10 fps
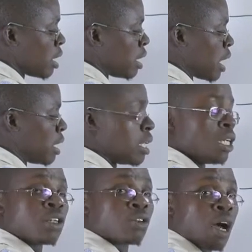
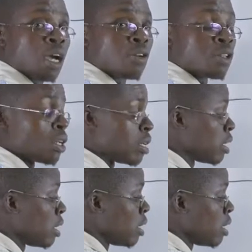than to hydrogen.
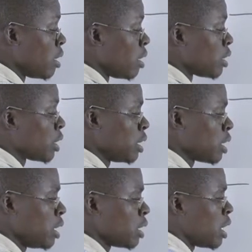
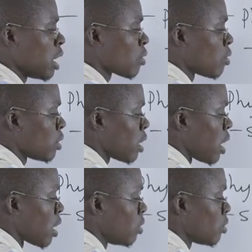Since these electrons
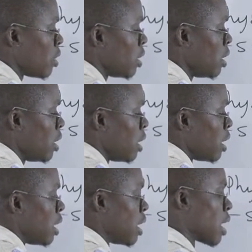are usually
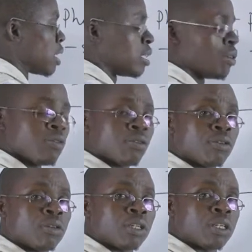negative
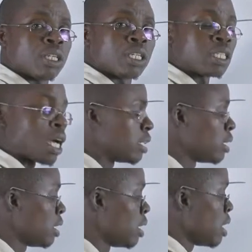in
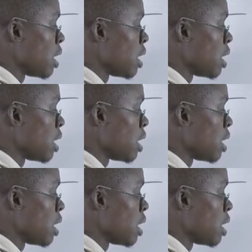charge,